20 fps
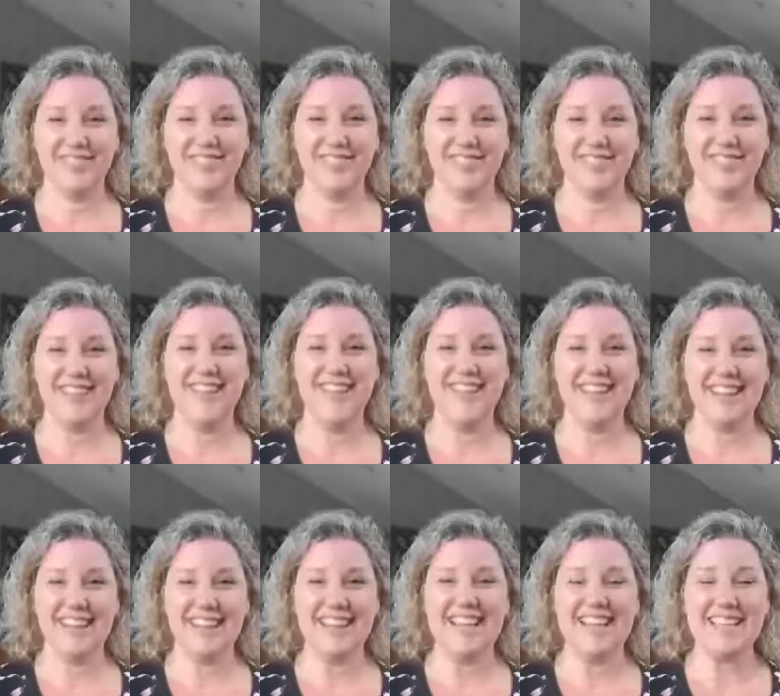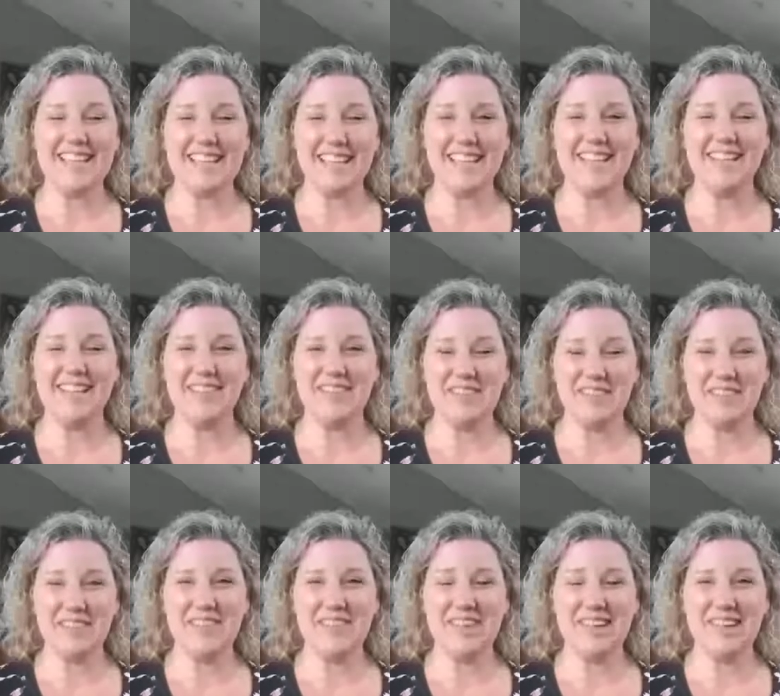We're going to let that sink in for
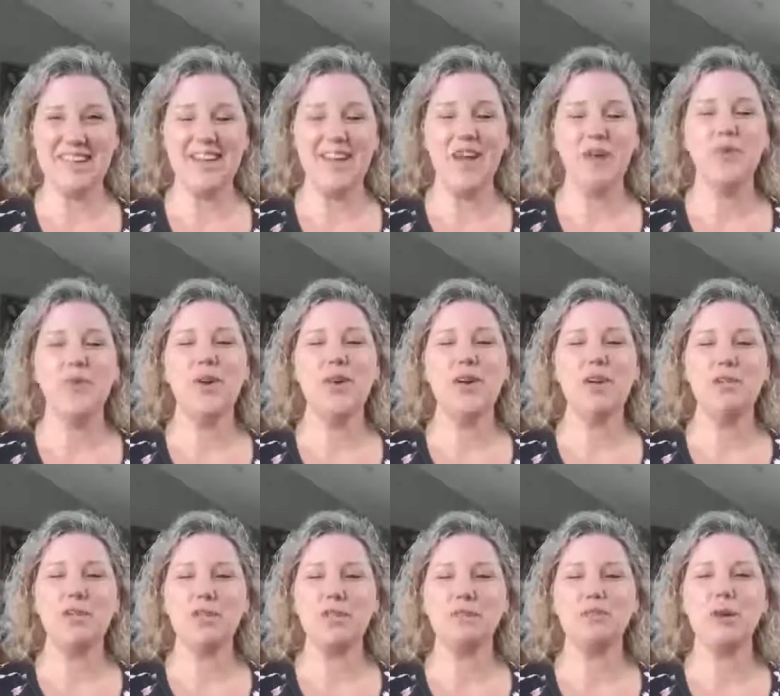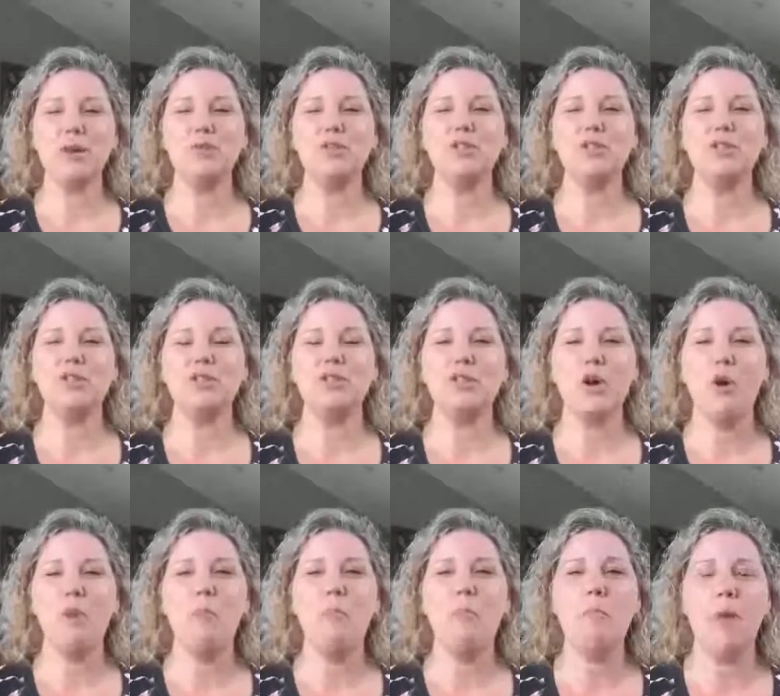a minute. We are exposed to
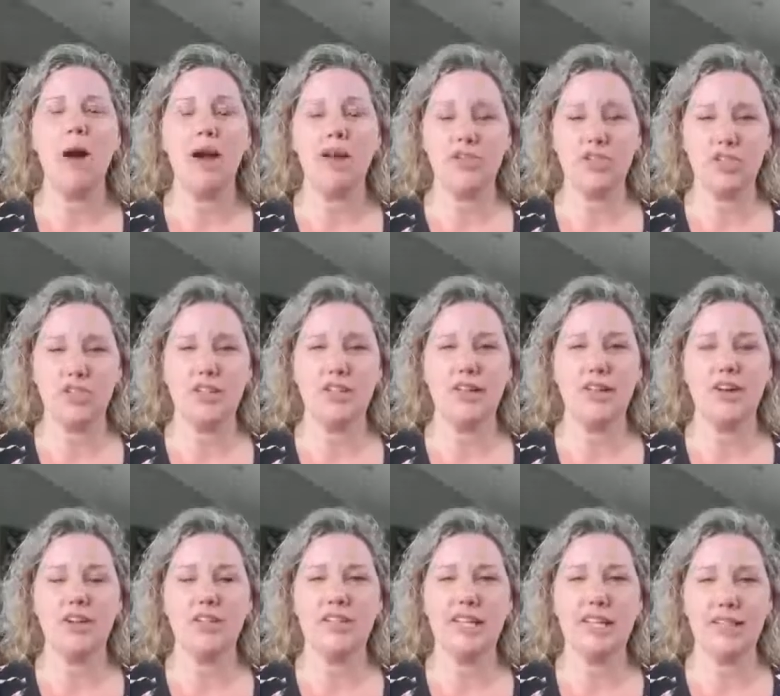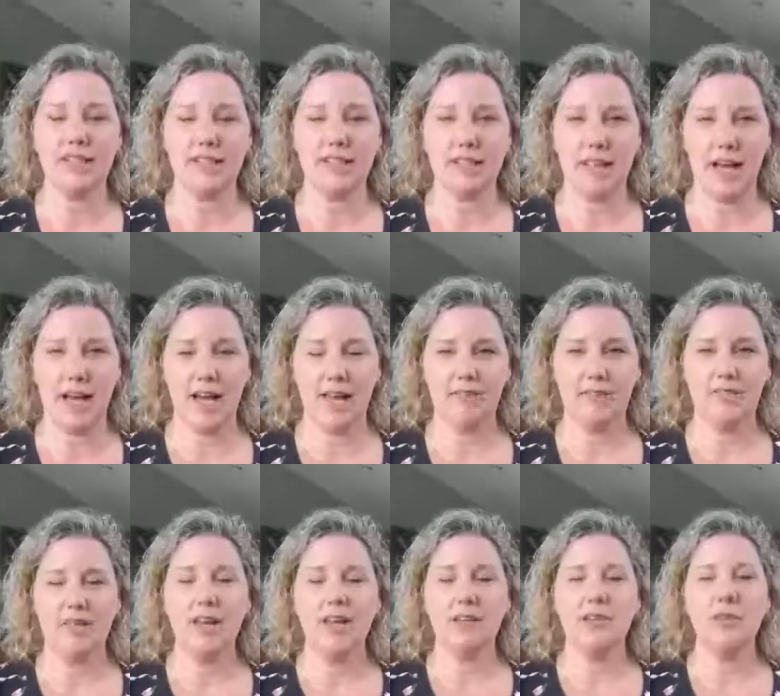so much in our daily
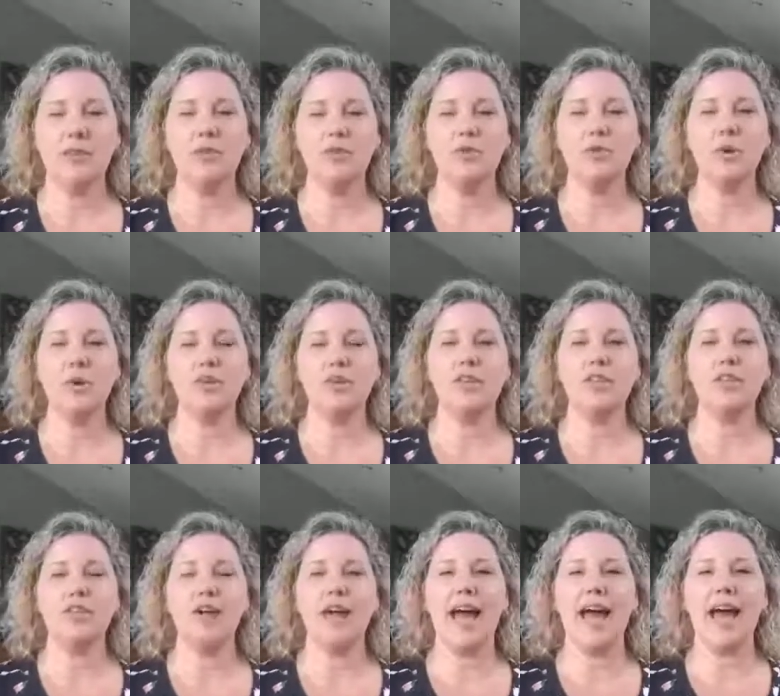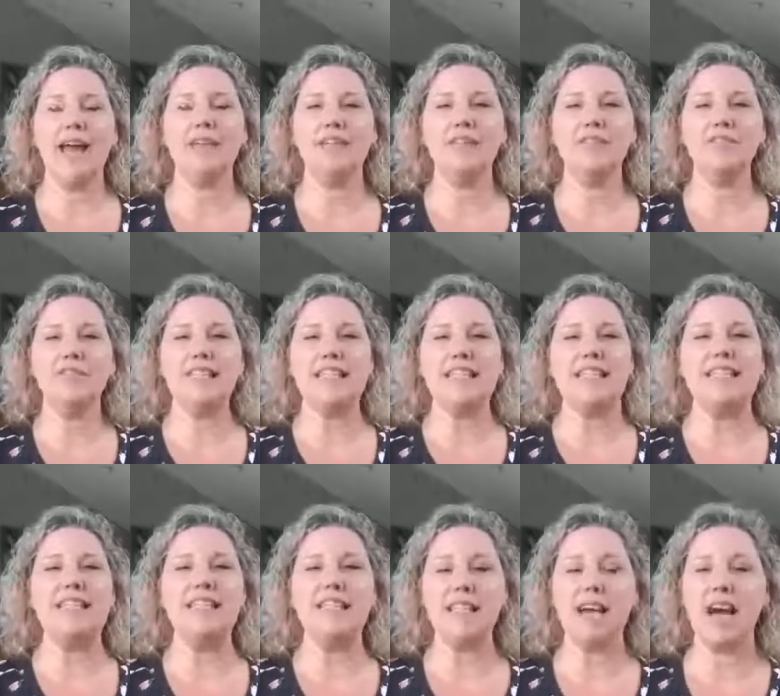lives that you are either actively
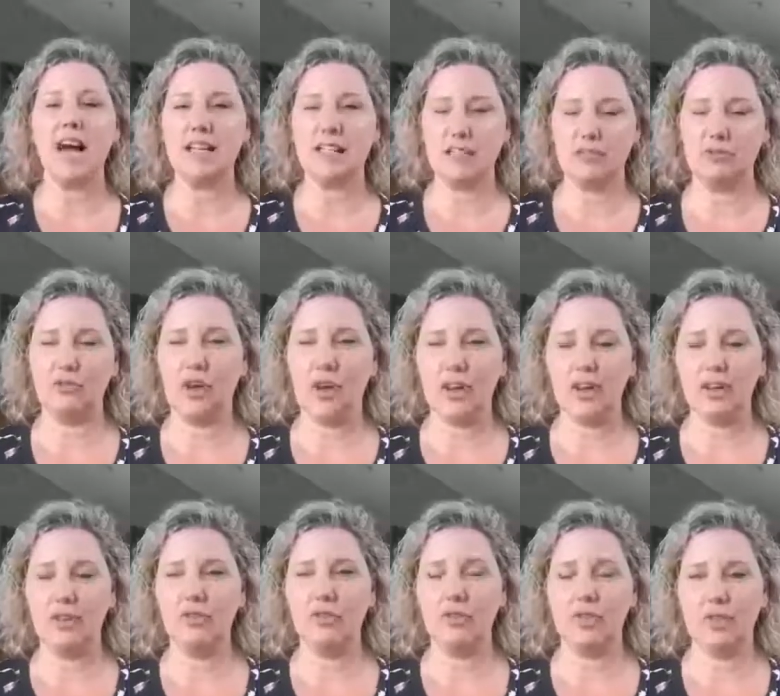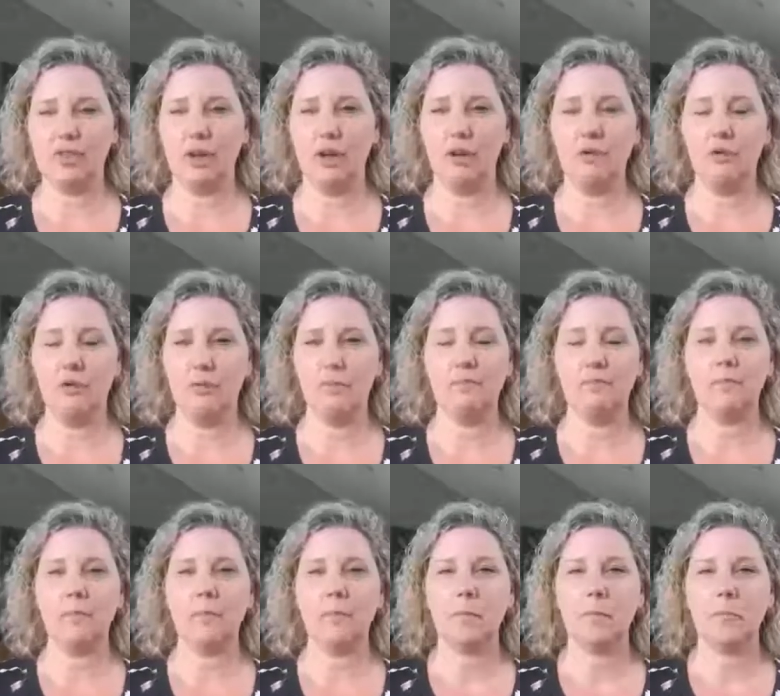detoxifying yourself
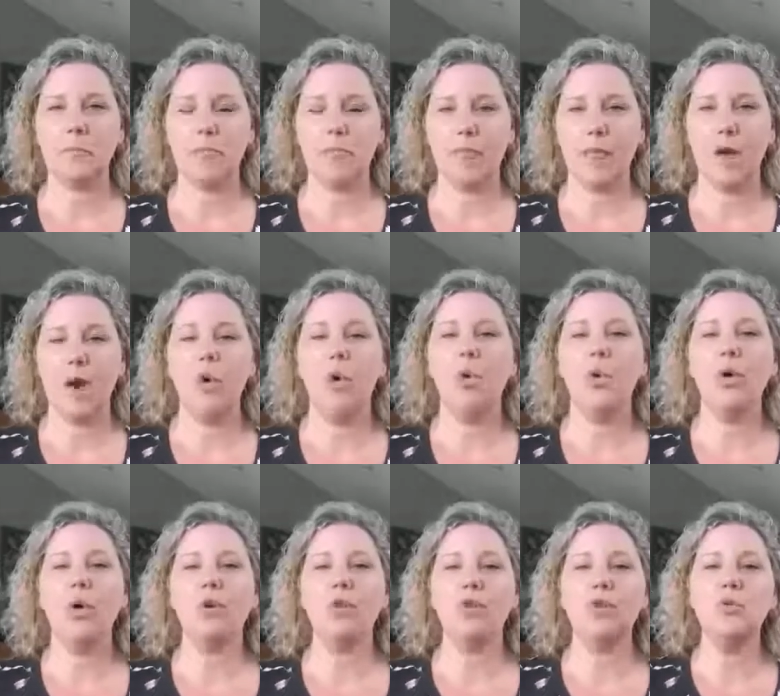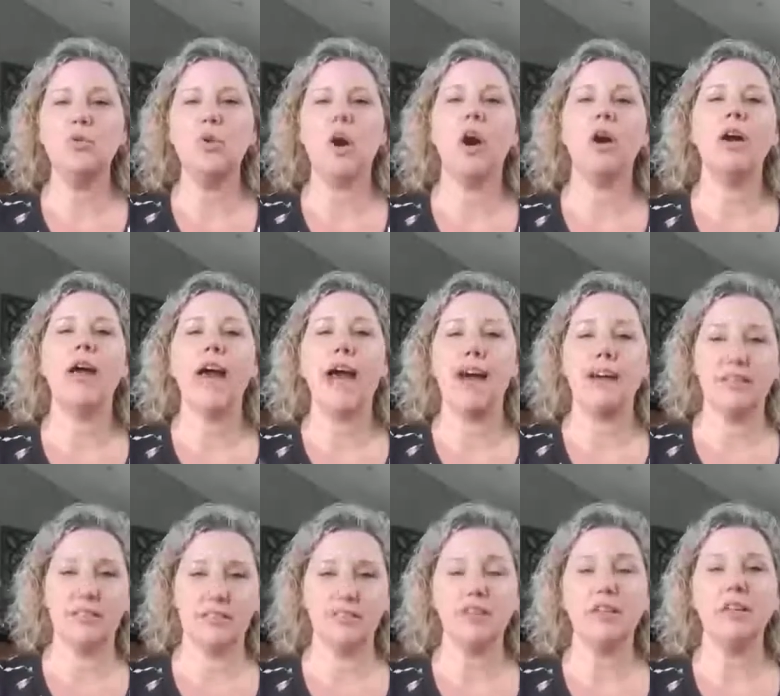or you are
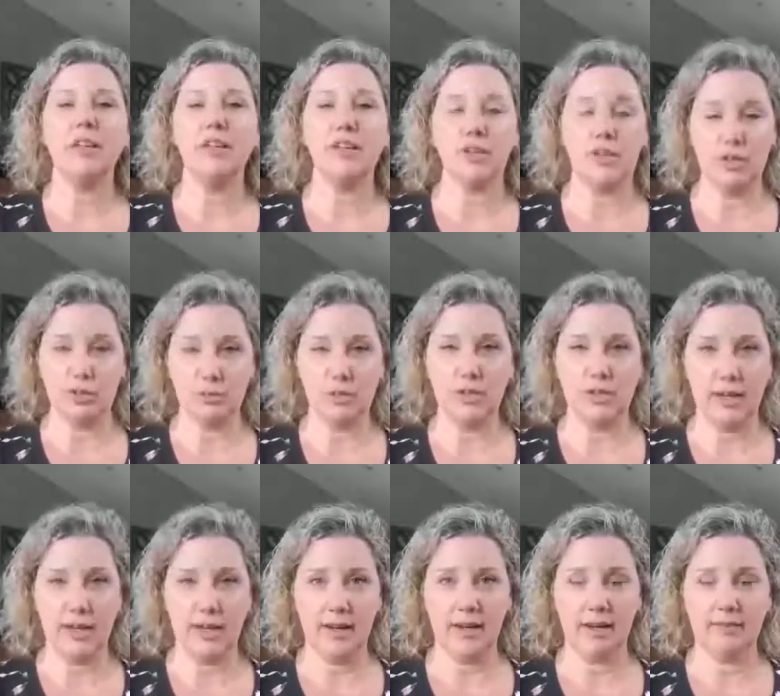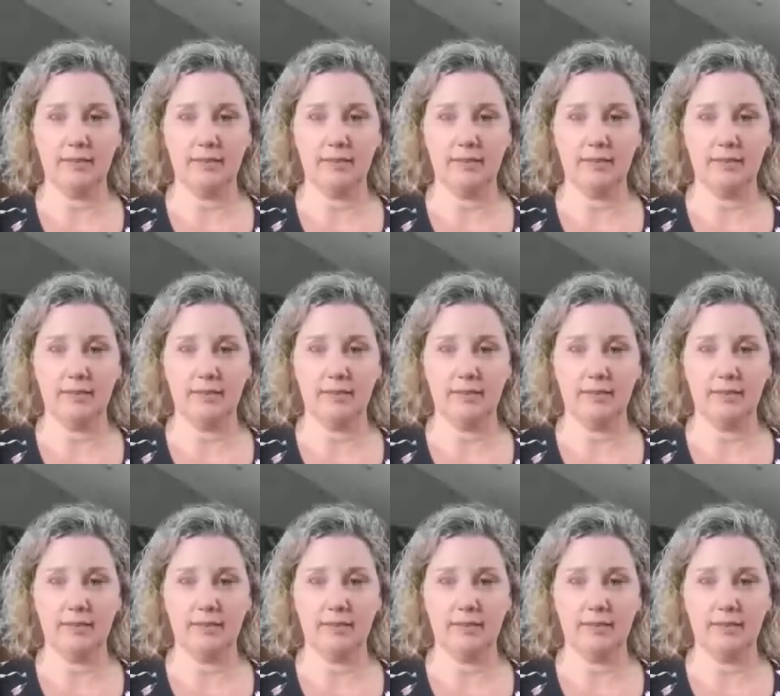actively accumulating.